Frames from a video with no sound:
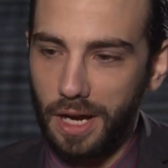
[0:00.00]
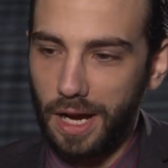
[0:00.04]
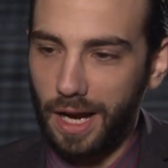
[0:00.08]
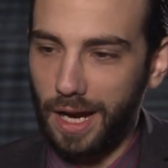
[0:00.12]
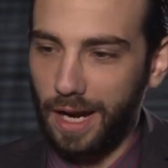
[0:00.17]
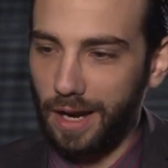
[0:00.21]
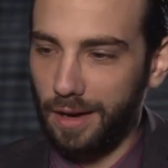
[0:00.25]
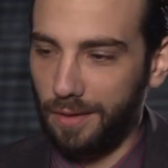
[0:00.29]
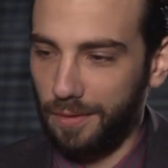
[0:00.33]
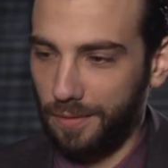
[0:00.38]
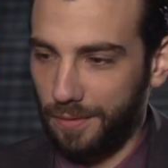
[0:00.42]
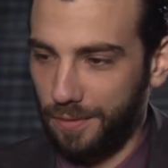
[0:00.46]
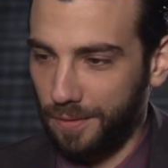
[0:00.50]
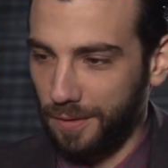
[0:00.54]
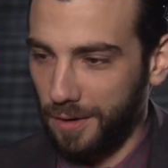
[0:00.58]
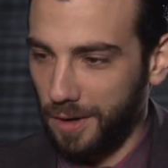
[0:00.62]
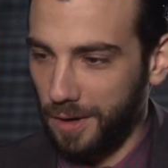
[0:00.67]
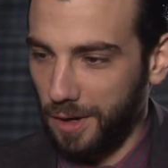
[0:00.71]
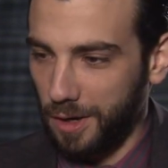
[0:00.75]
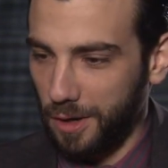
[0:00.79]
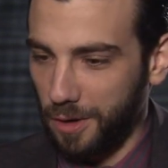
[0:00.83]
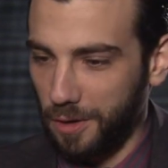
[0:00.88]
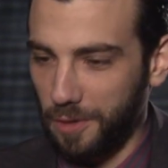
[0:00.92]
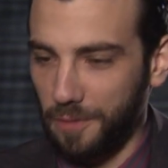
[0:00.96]
I have
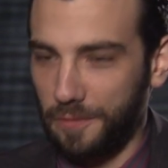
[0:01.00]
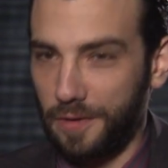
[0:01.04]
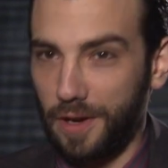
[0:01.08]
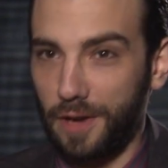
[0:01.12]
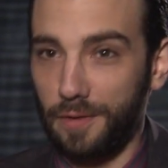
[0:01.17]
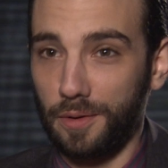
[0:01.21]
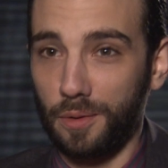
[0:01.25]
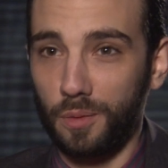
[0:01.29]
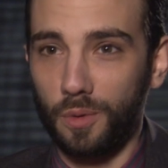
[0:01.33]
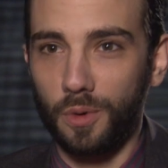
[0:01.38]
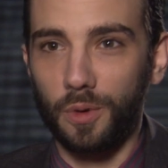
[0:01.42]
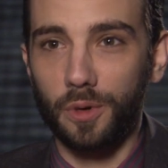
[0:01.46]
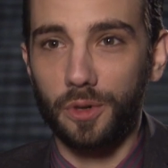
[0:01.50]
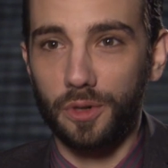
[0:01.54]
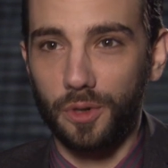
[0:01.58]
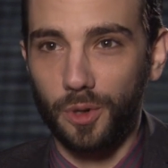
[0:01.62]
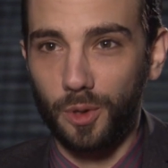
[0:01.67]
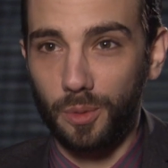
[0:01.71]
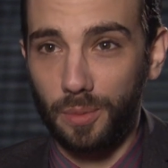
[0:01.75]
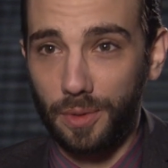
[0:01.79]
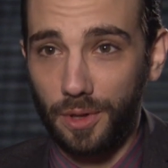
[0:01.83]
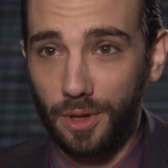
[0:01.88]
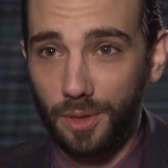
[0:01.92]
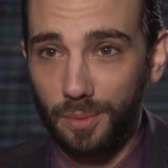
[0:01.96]
her favorite
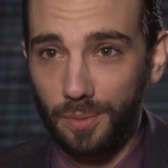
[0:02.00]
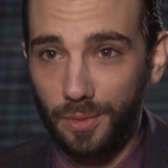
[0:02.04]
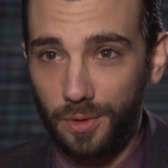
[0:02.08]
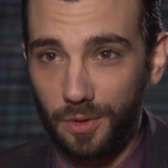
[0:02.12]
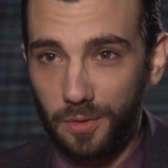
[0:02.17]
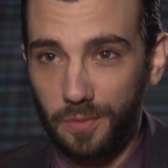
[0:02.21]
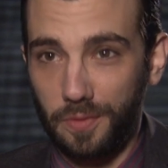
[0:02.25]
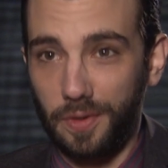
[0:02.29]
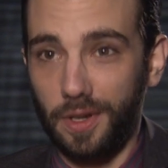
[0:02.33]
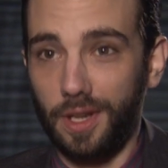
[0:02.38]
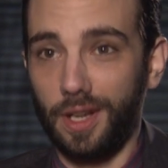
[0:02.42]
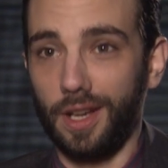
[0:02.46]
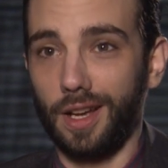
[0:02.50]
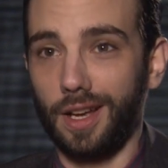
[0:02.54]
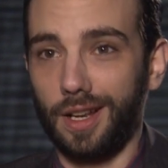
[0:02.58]
wardrobe in the movie.